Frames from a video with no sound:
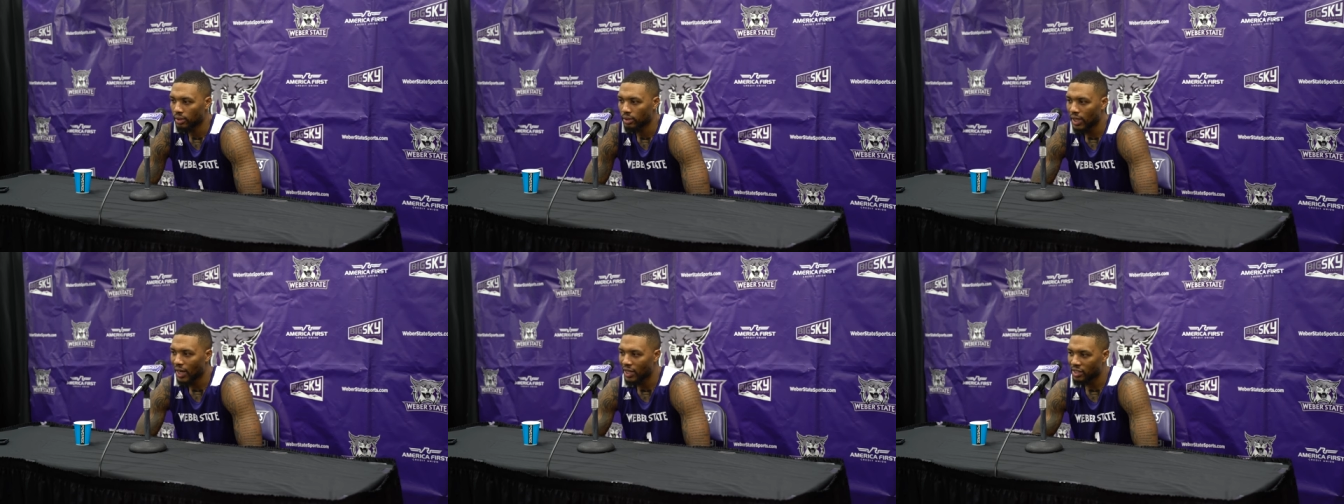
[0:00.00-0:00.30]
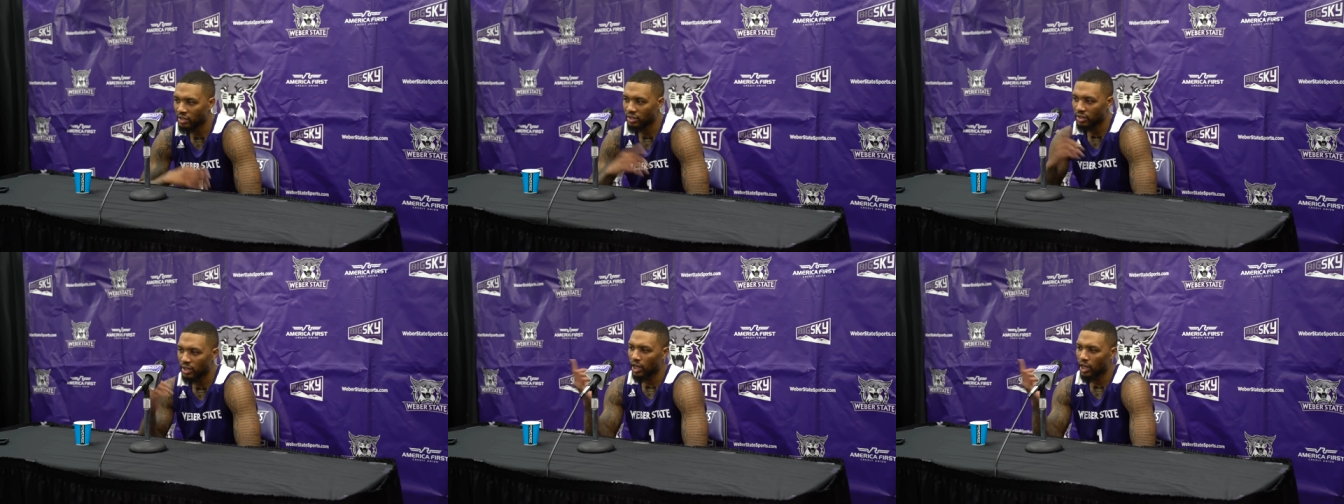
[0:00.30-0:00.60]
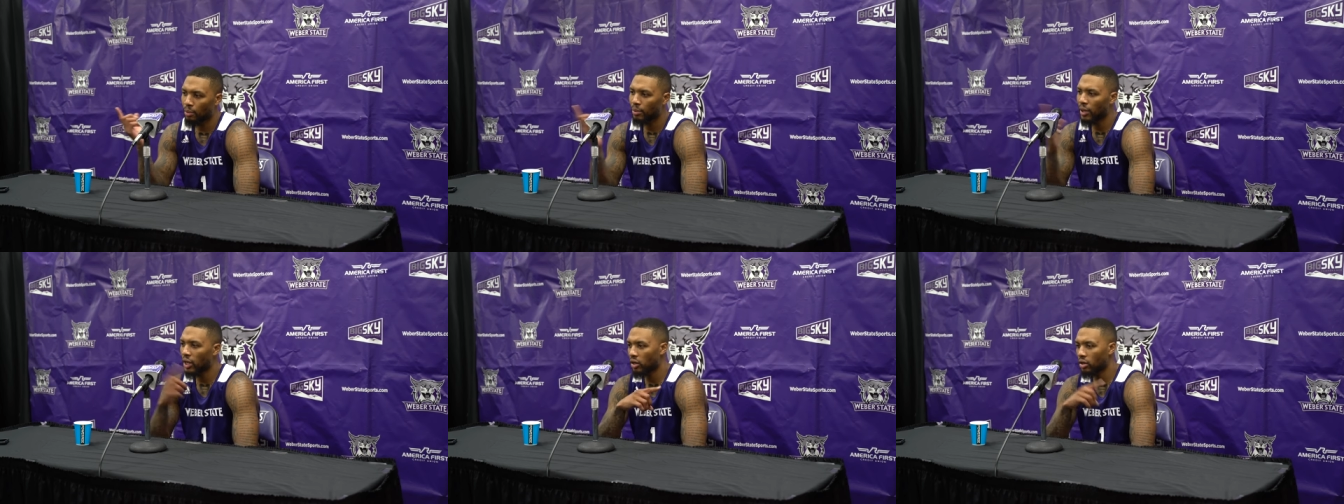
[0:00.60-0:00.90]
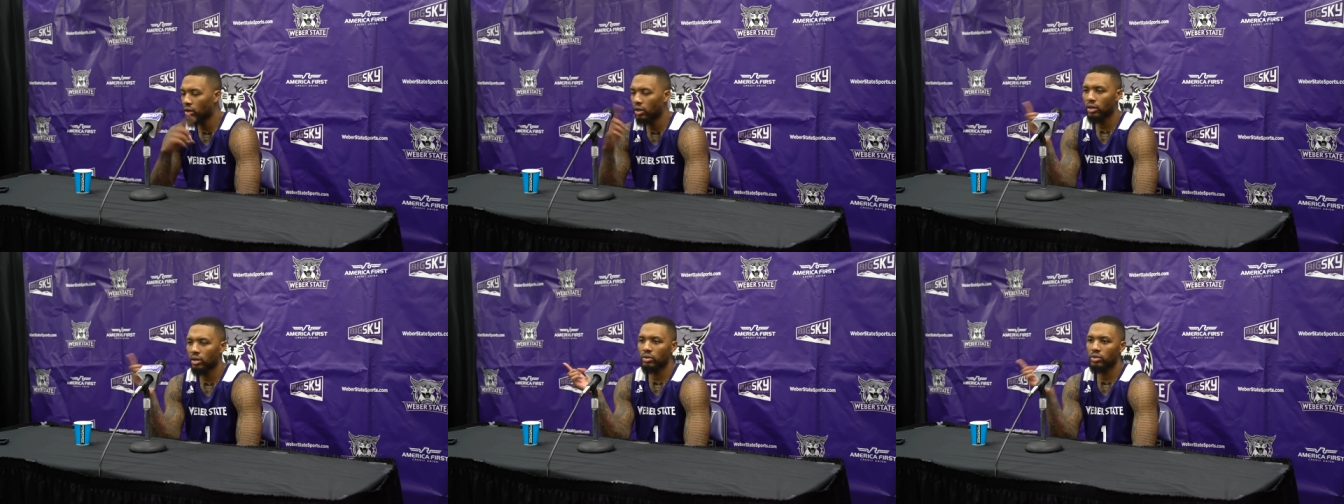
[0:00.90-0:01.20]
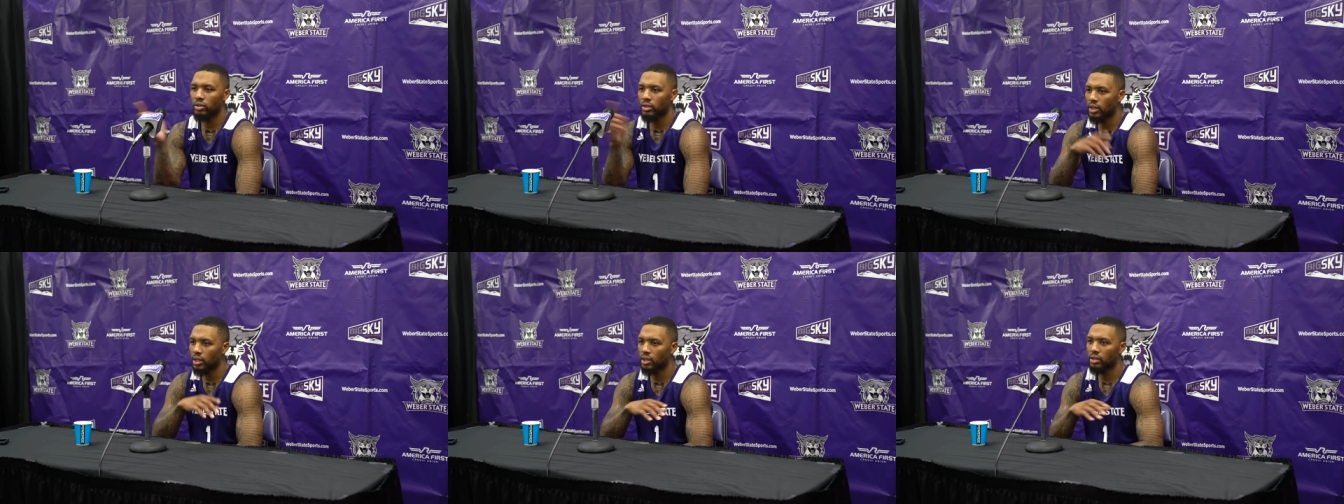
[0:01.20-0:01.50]
I just think about all
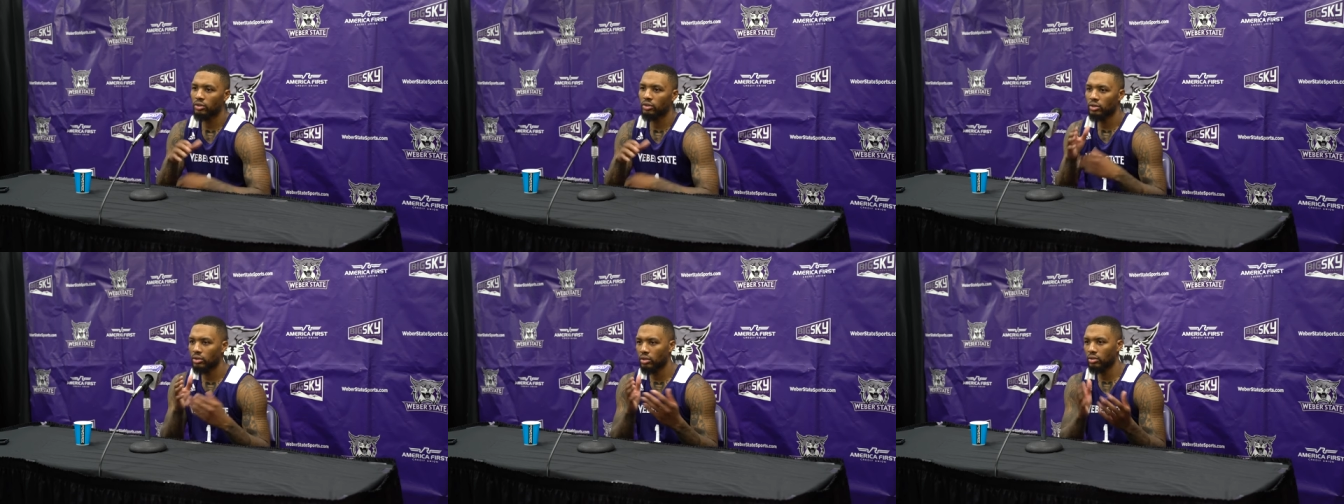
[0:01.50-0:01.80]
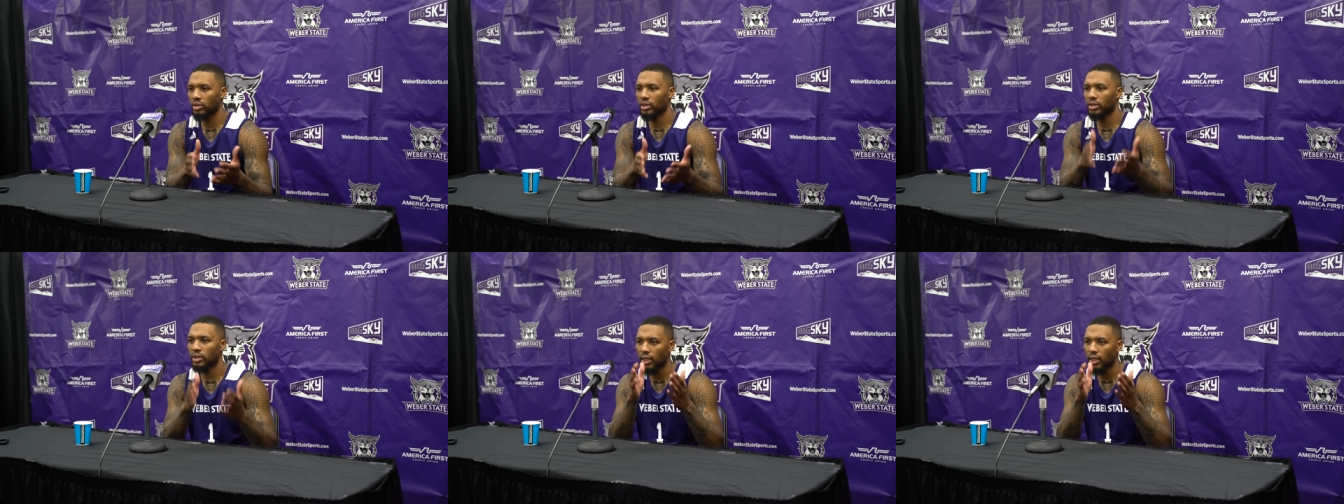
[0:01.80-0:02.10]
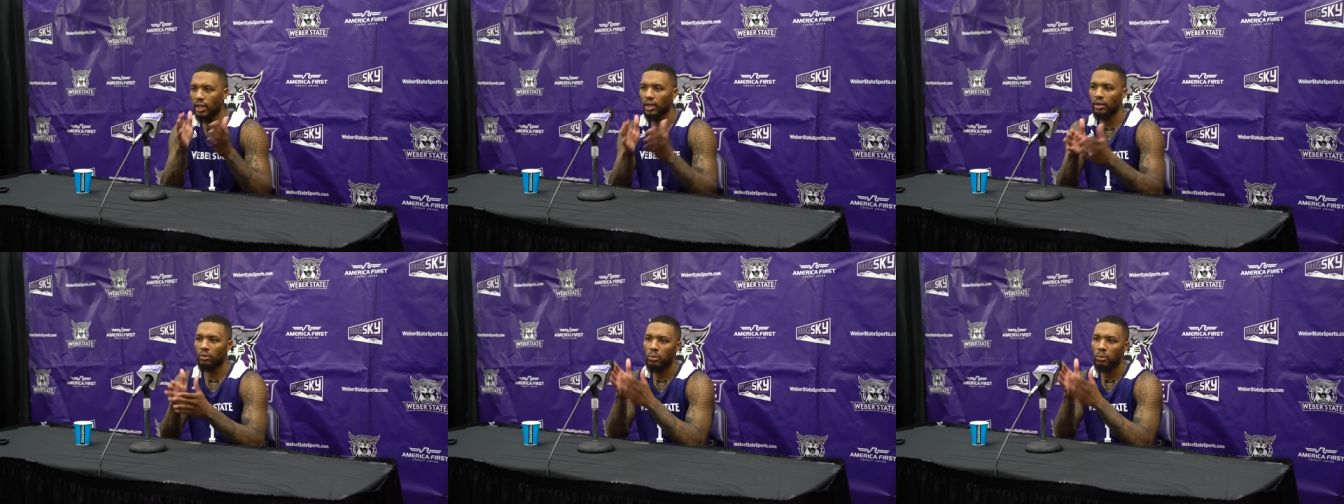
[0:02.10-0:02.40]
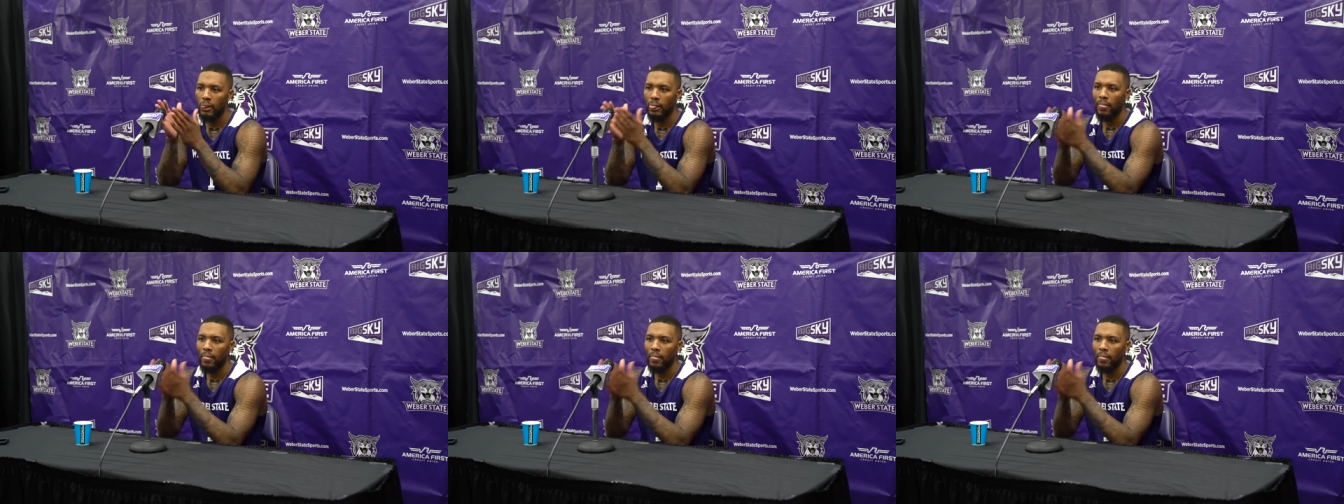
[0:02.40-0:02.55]
those things, you know, just that,